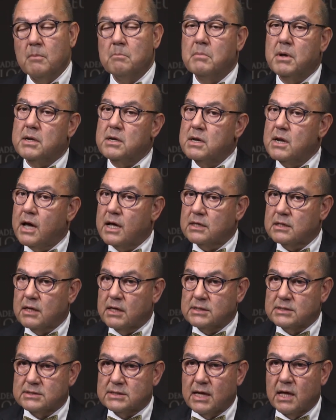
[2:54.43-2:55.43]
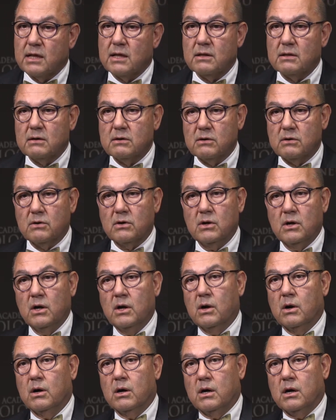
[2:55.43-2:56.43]
but not a cellular
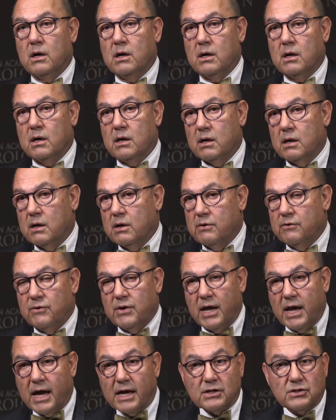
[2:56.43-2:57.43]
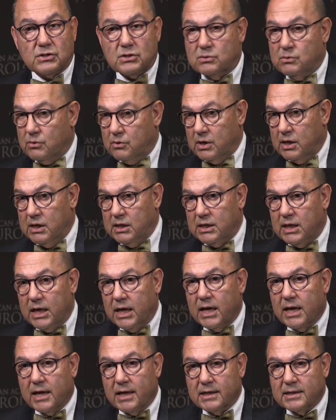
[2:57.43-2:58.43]
uh, reaction or
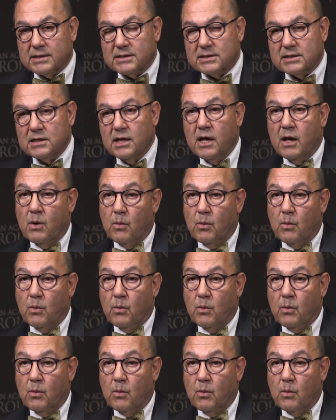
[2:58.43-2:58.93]
anything else.